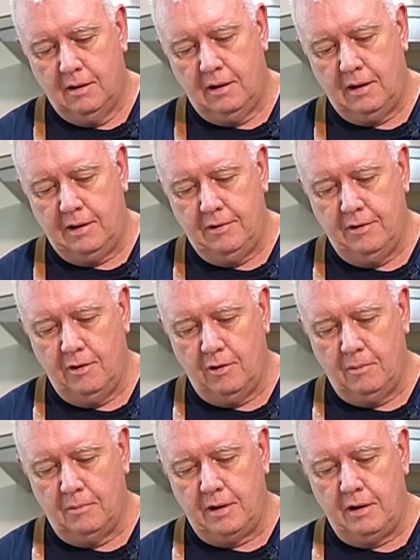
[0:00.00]
I
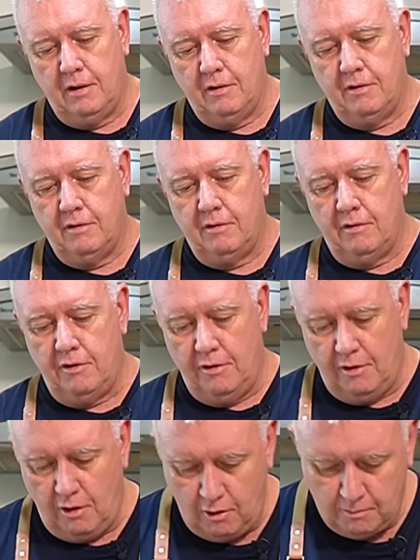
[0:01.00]
normally,
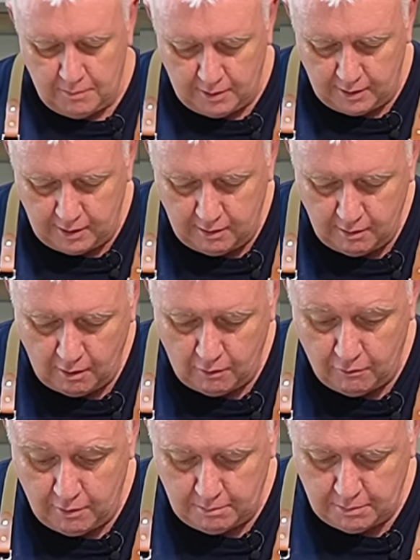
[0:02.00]
normally
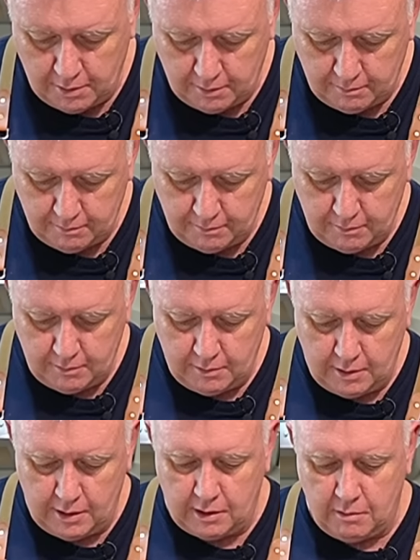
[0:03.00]
rip them.
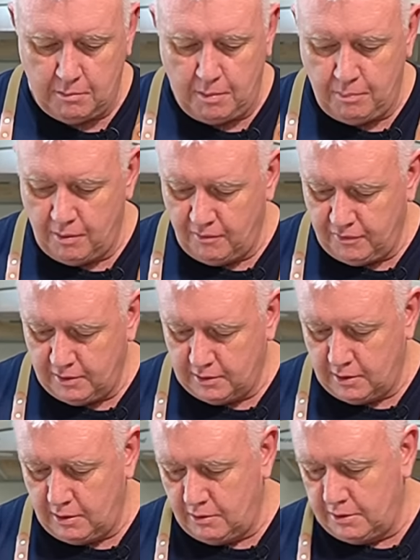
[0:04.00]
I can be
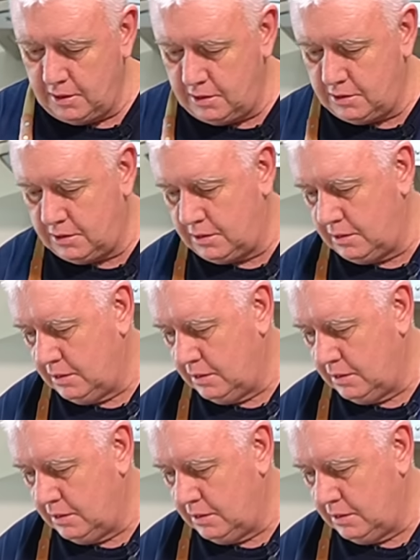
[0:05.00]
perfectly honest.